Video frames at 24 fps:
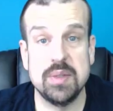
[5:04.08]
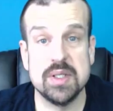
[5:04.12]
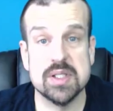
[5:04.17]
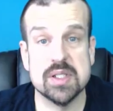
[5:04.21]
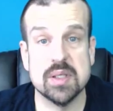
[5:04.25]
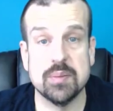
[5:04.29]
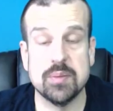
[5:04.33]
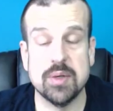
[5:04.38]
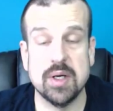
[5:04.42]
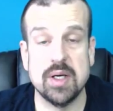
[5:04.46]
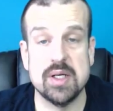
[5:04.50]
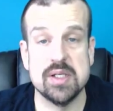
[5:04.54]

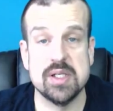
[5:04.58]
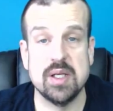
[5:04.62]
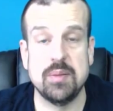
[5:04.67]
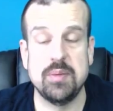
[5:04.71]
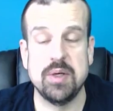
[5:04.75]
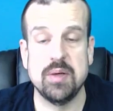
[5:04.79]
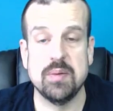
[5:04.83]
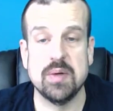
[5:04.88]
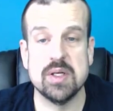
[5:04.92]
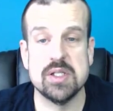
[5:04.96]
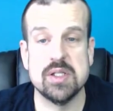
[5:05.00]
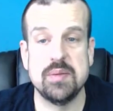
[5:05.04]
surprised how many
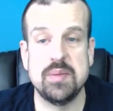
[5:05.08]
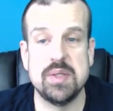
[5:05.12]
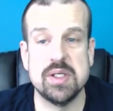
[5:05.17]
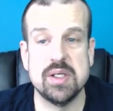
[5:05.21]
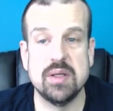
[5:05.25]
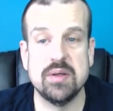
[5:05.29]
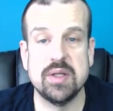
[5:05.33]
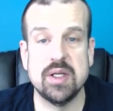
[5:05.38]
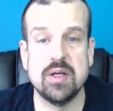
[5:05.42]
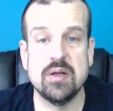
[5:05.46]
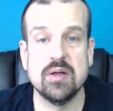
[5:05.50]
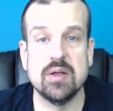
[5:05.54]
recipes
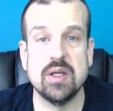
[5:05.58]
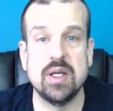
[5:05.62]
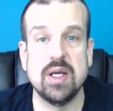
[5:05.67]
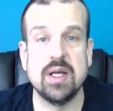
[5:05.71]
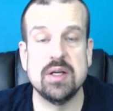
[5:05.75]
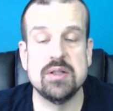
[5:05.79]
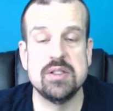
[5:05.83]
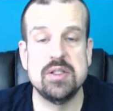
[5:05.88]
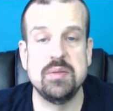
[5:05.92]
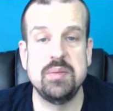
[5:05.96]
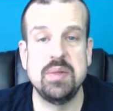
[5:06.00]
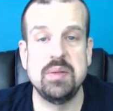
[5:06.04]
out there can
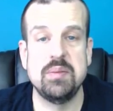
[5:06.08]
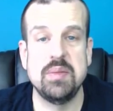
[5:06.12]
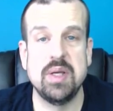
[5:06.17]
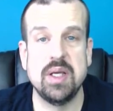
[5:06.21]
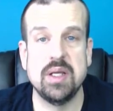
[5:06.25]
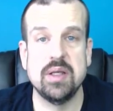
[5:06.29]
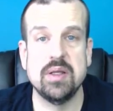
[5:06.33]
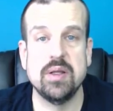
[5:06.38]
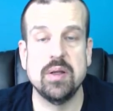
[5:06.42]
actually be made